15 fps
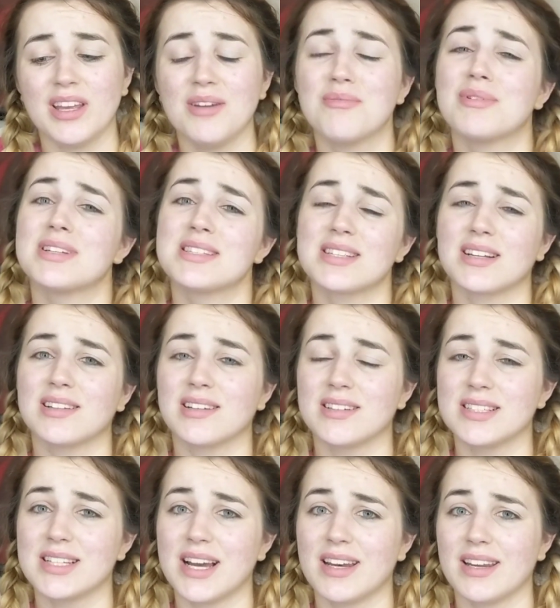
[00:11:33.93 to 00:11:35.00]
He was
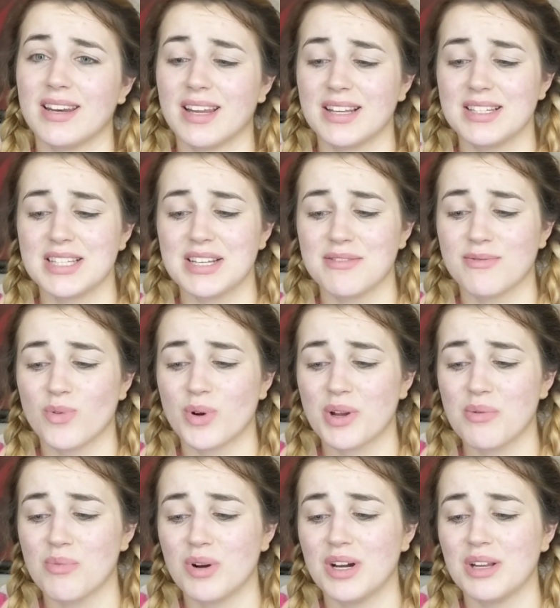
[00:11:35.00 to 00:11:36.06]
declared dead in
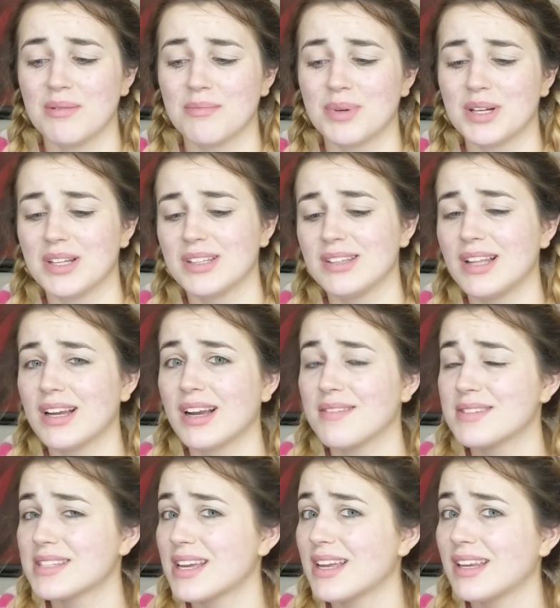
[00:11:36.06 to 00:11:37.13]
1941, but like
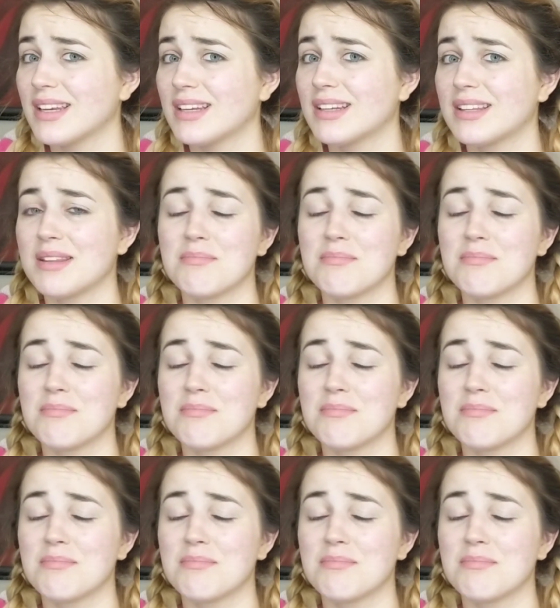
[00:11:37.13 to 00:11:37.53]
I've said,